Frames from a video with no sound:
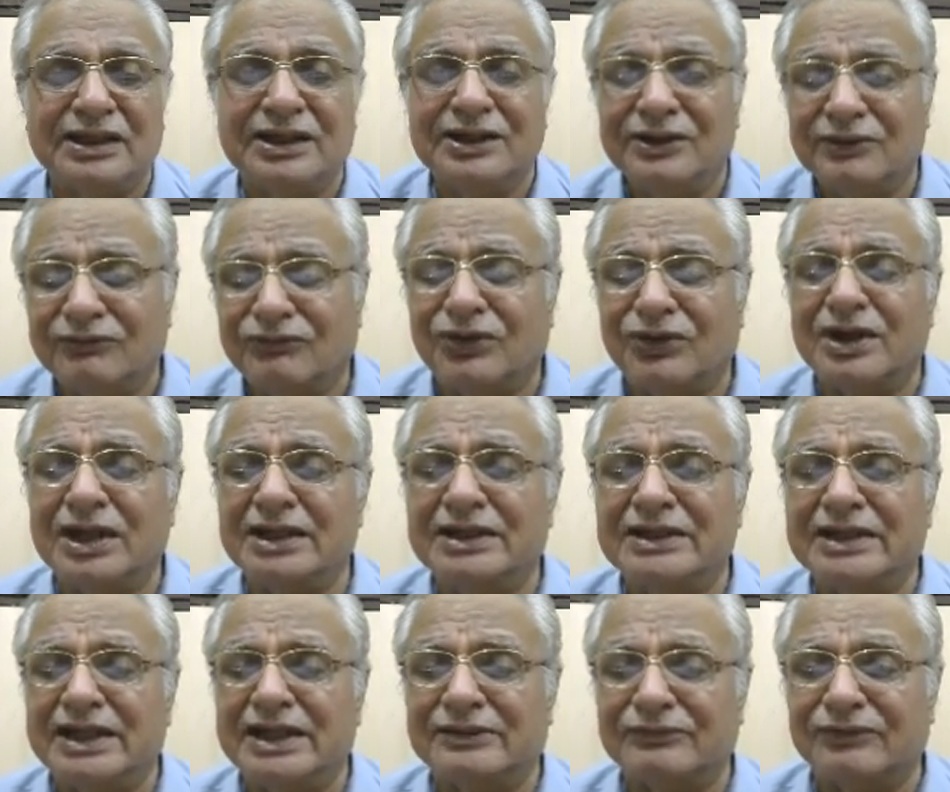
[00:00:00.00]
What are
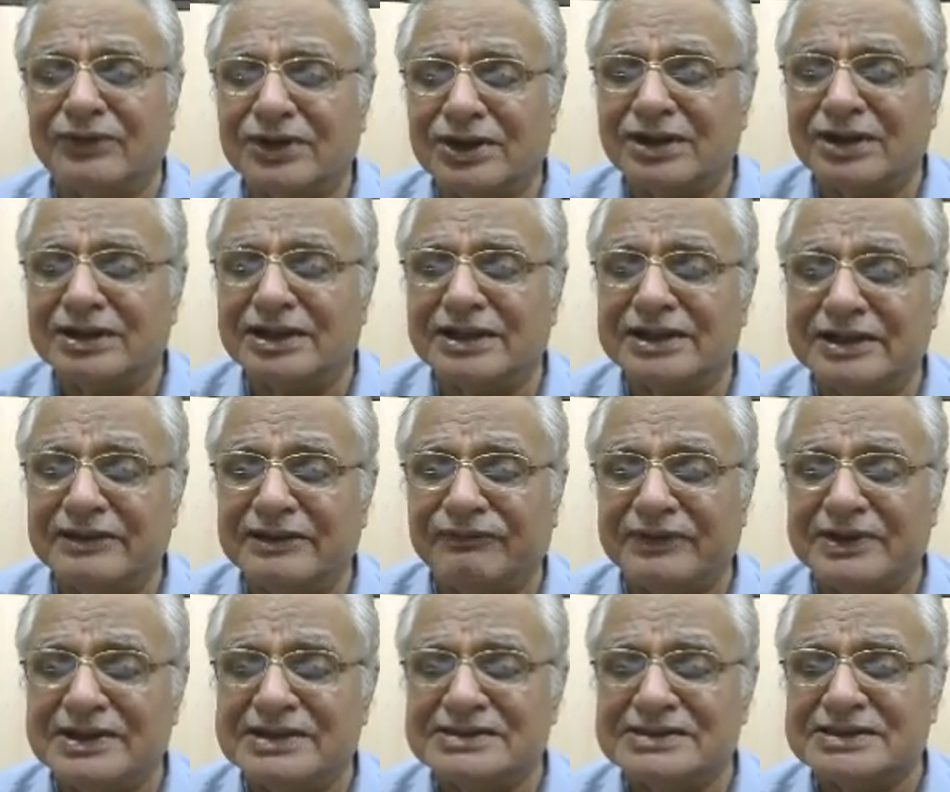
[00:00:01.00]
that? What are the
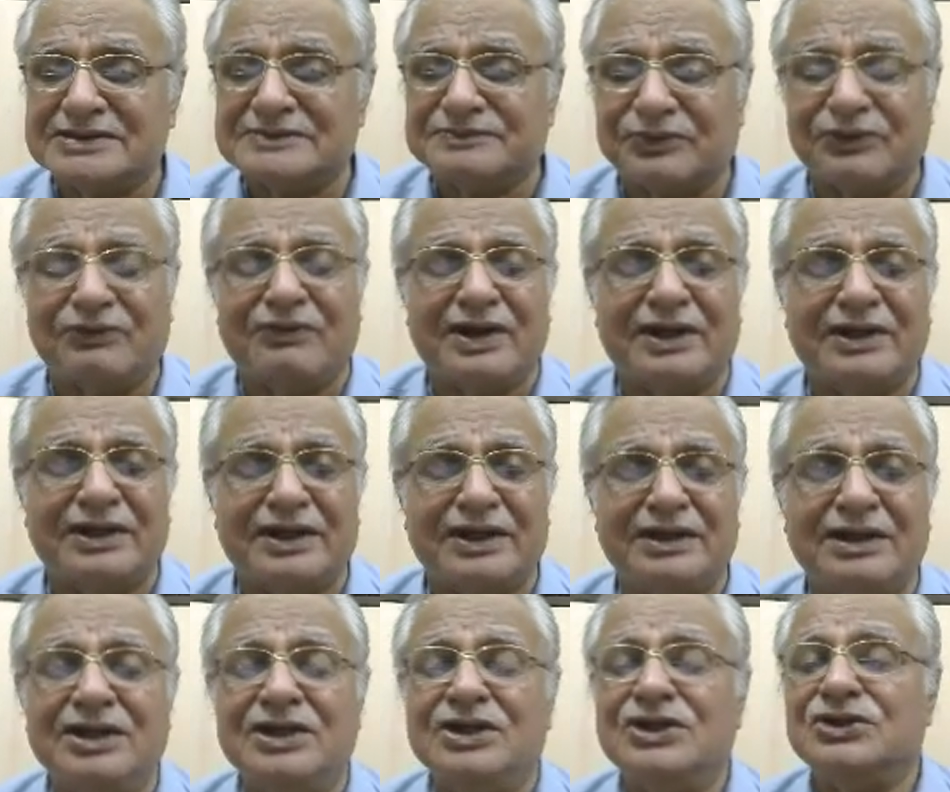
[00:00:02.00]
defenses provided
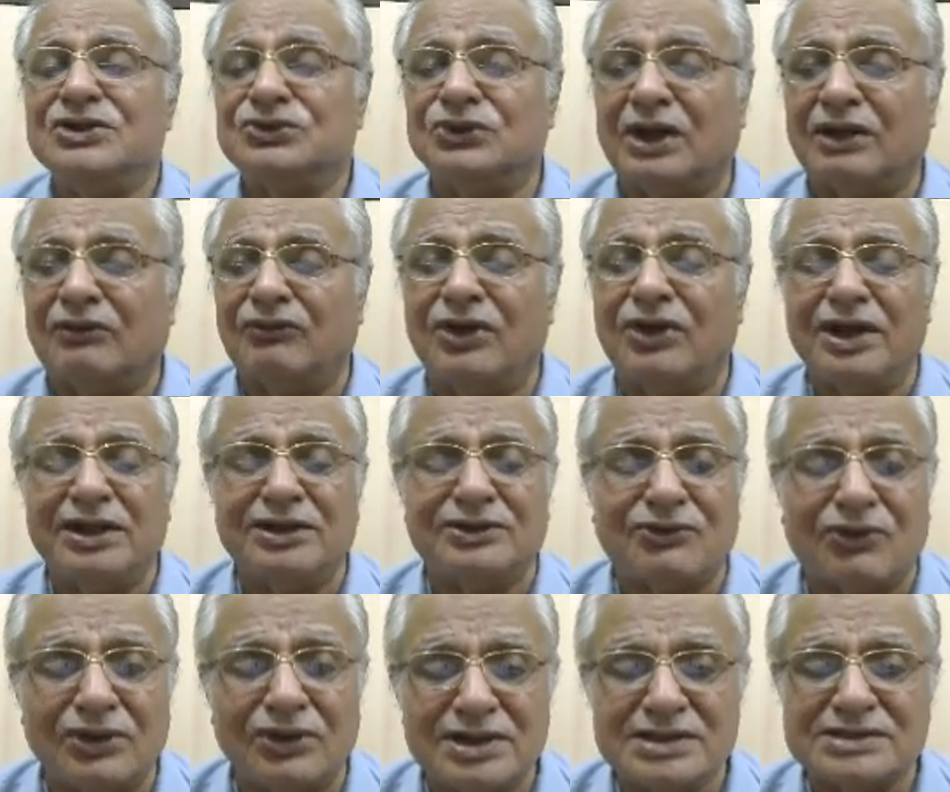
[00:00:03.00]
to avoid
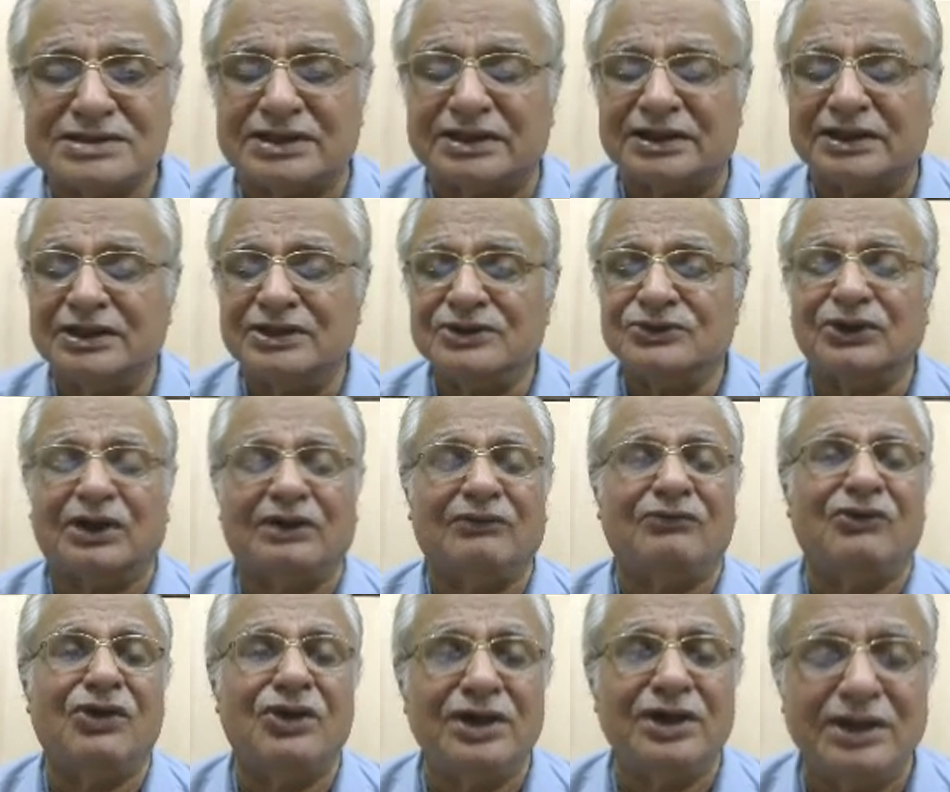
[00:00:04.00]
collision, to
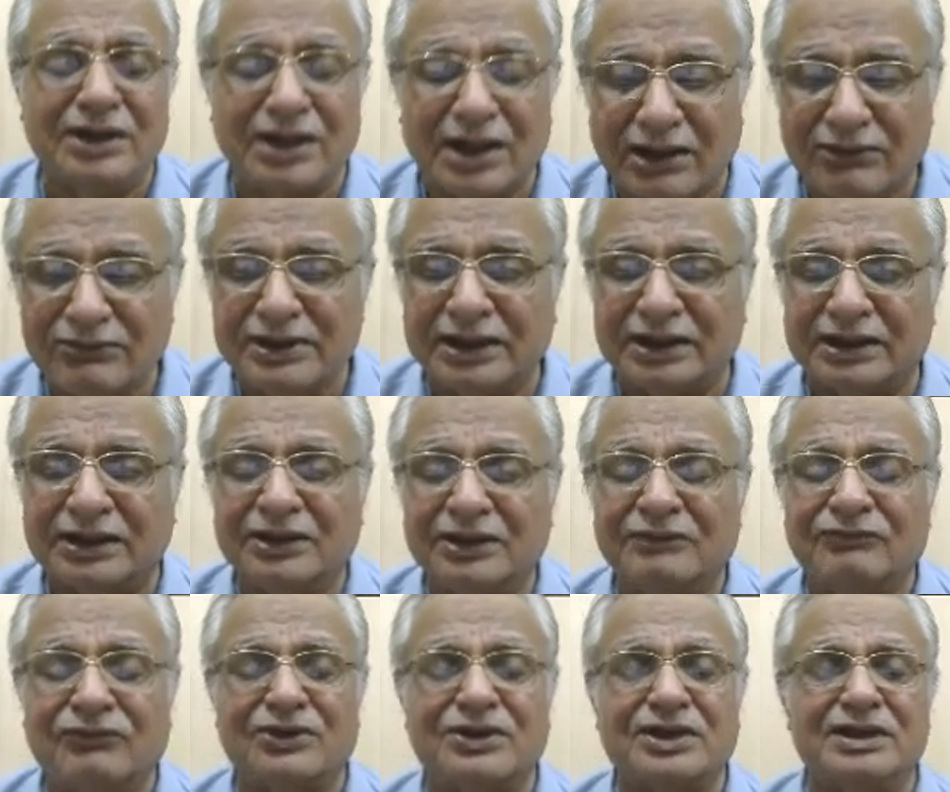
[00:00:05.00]
avoid grounding?
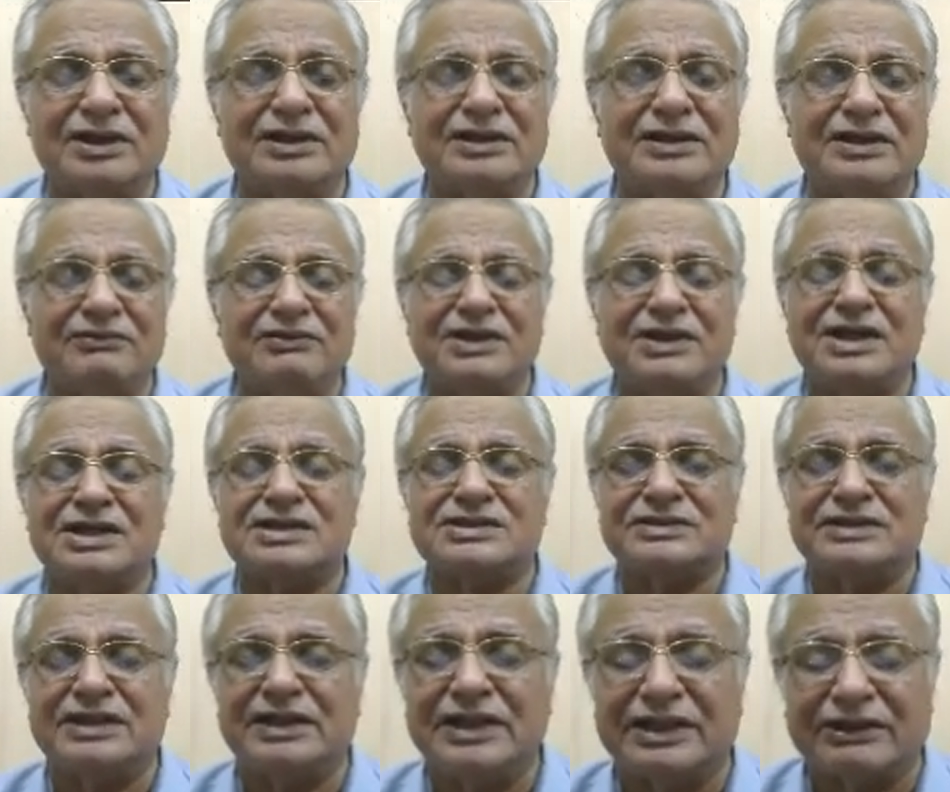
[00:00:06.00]
What are the
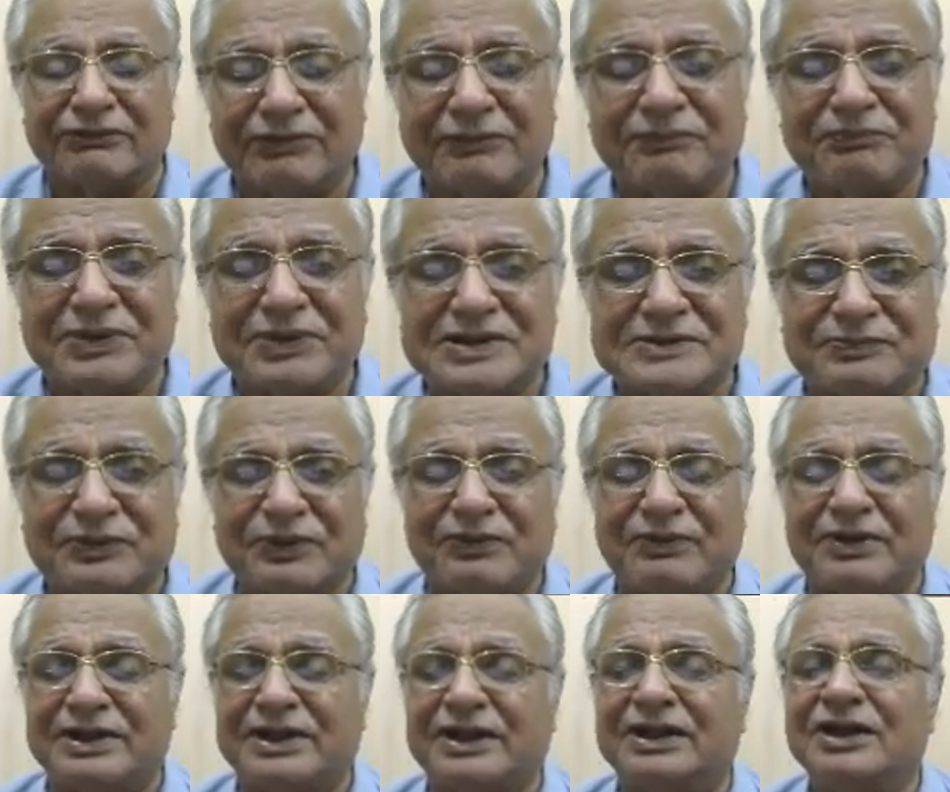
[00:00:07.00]
navigational equipments
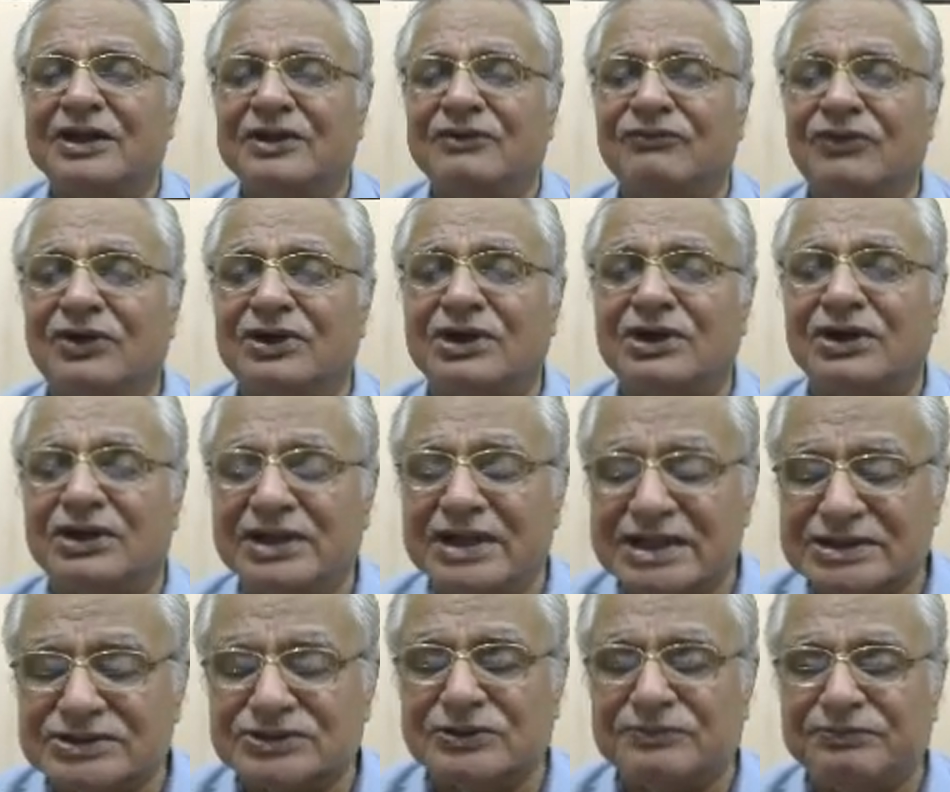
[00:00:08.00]
provided? What are the
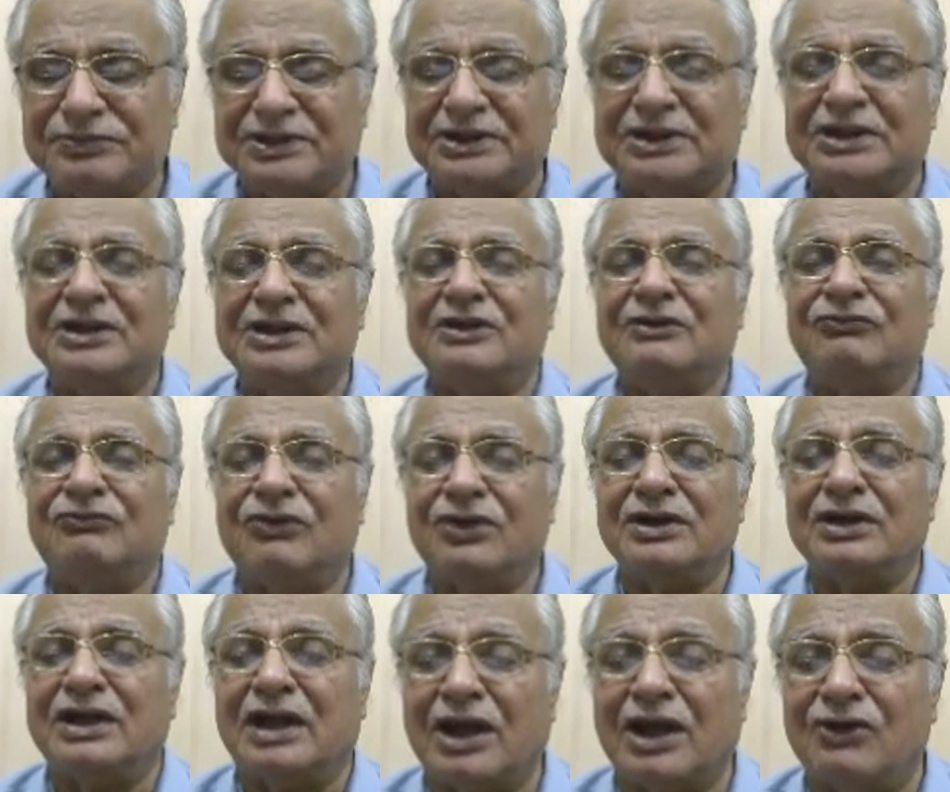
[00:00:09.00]
SOP?
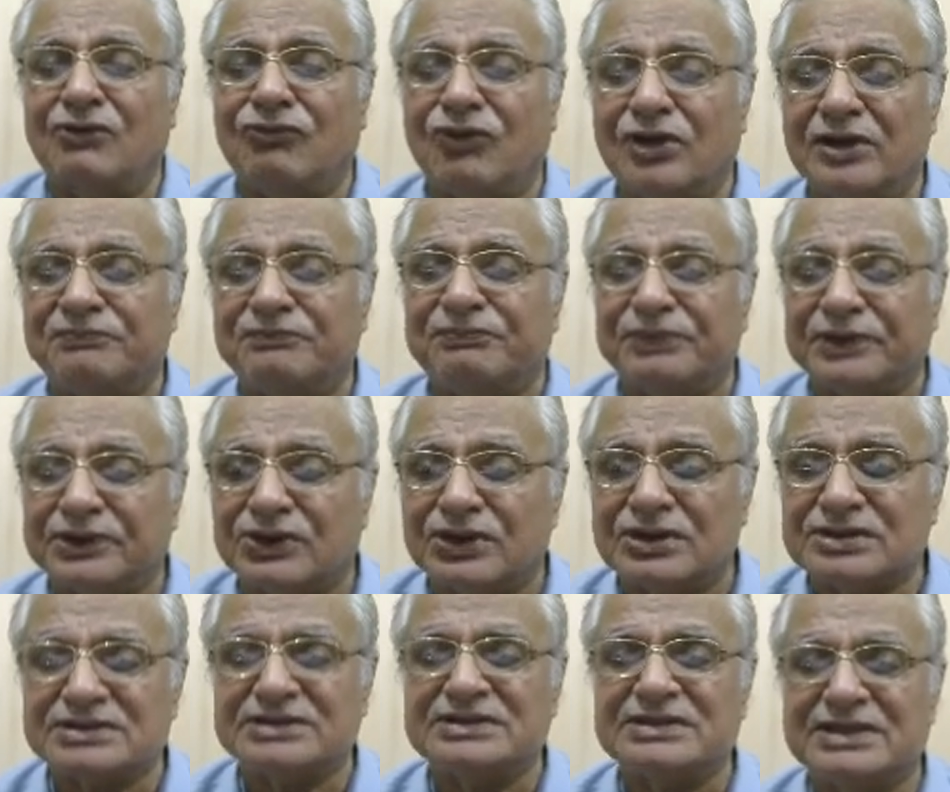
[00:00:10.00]
What
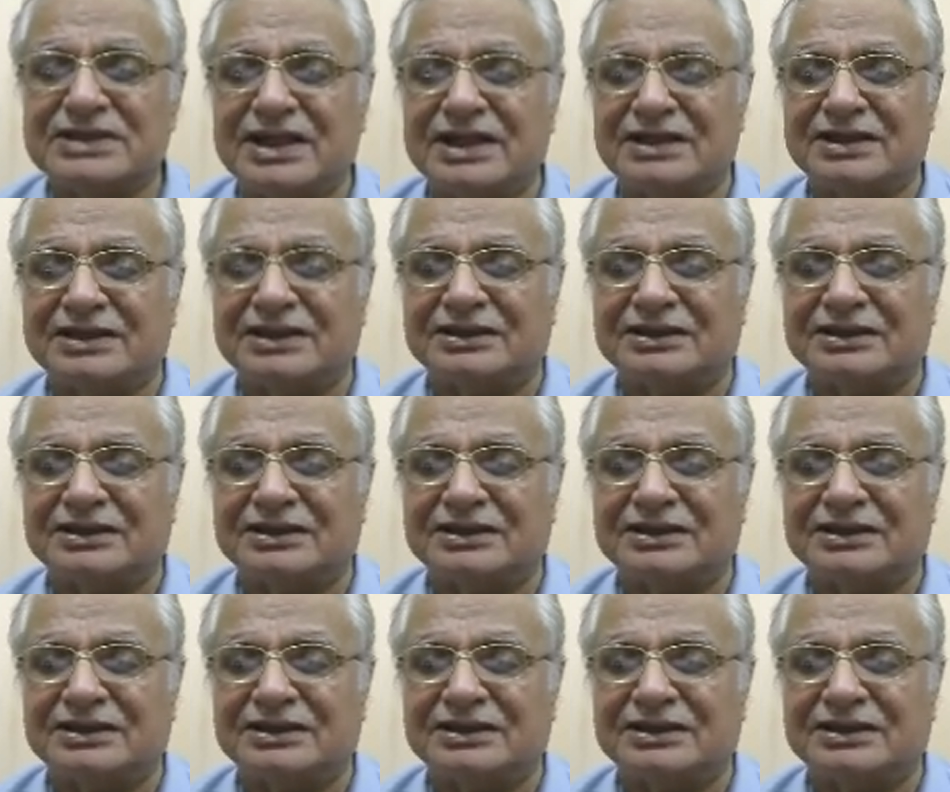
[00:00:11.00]
precautions they are taking?